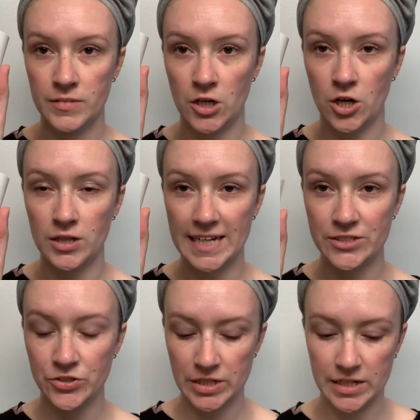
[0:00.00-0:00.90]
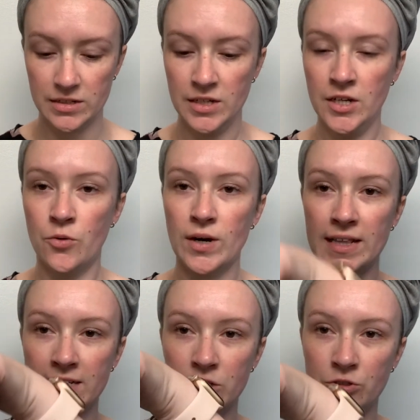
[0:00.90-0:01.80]
our Light 210, what I
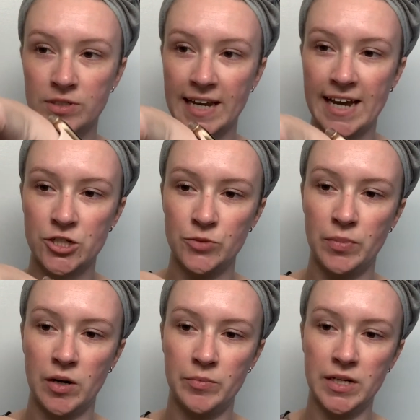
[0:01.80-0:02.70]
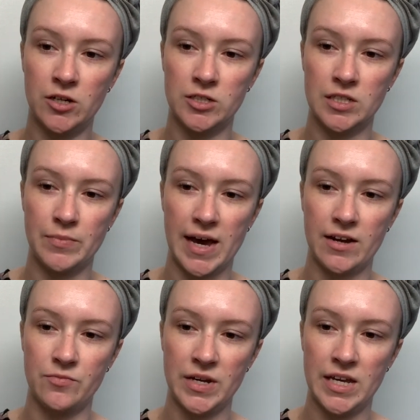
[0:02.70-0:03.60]
like to do is I actually pump it onto the back
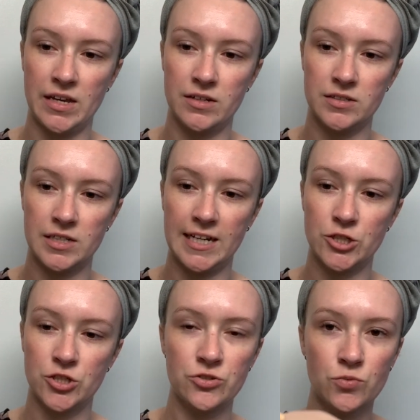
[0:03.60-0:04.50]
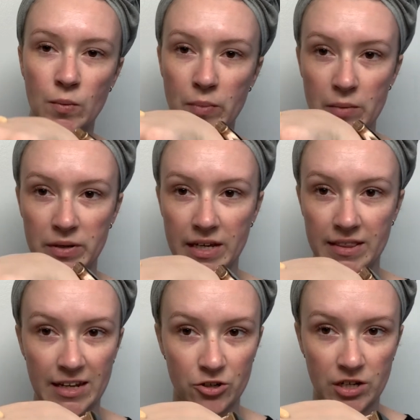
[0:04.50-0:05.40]
of my hand, and I just use one pump again.
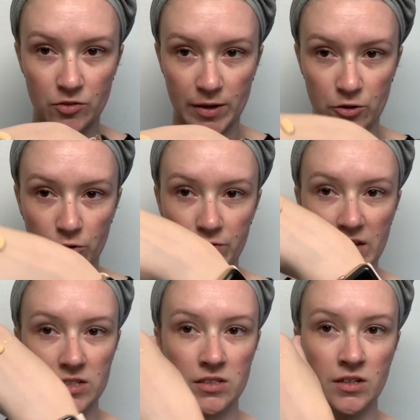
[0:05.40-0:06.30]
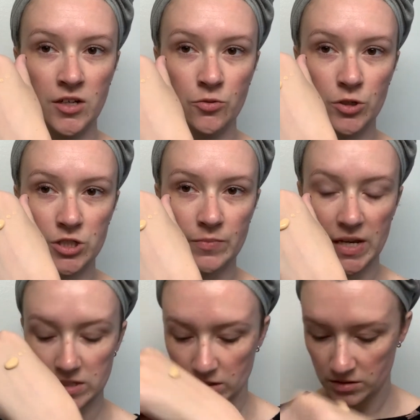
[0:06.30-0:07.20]
That'll cover my whole face, which is
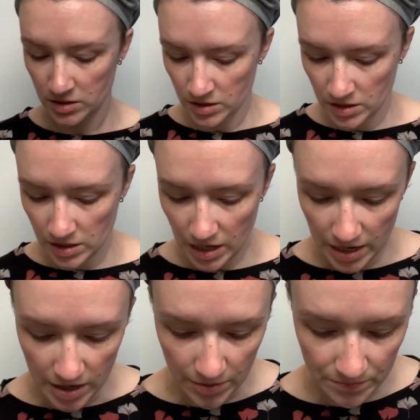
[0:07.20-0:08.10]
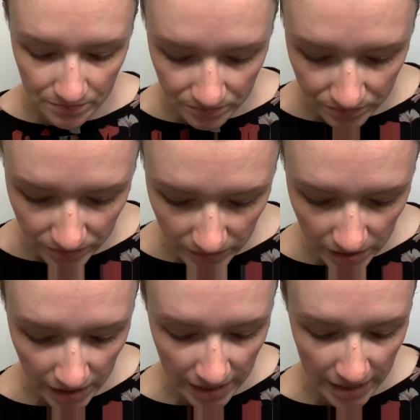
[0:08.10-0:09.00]
amazing.
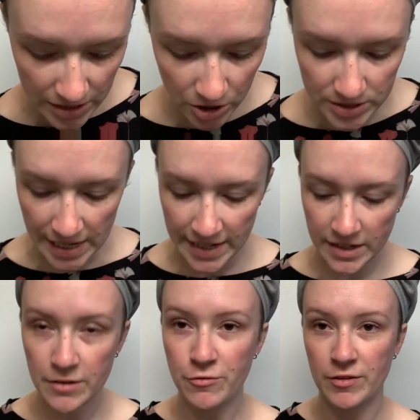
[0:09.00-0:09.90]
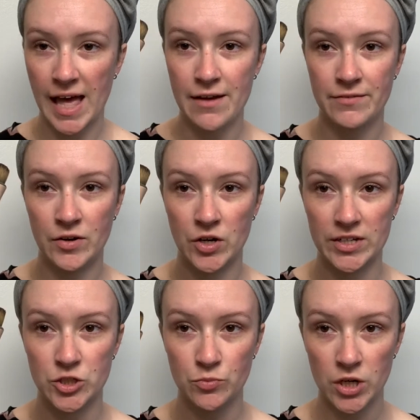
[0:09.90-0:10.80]
And I'll take a flat
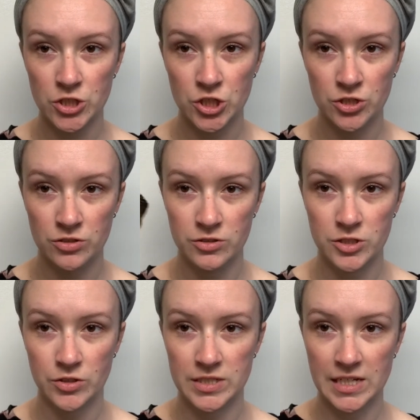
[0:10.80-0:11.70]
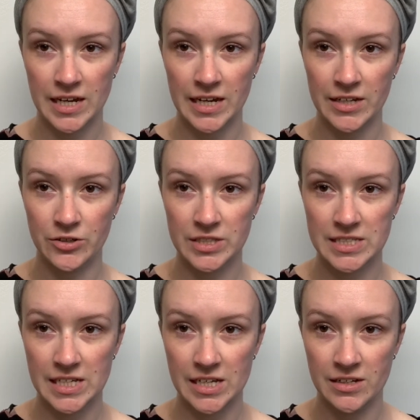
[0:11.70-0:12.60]
foundation brush. So this guy, you can
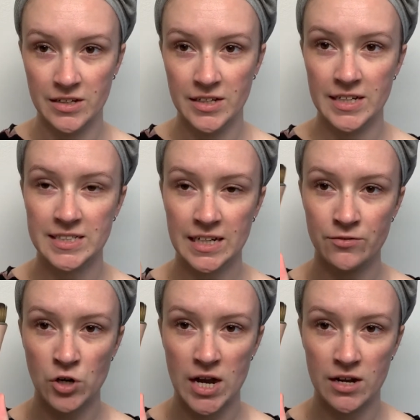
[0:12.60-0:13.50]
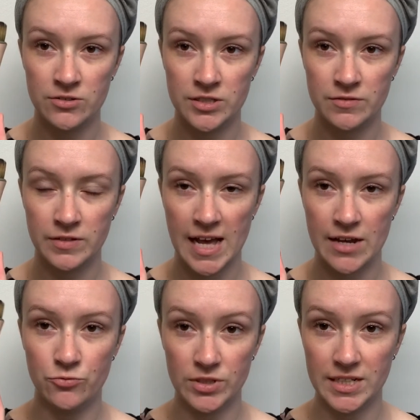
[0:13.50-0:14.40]
see, he's kind of round, flat,
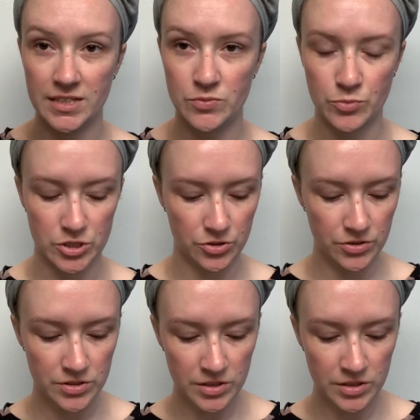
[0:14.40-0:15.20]
really dense bristles,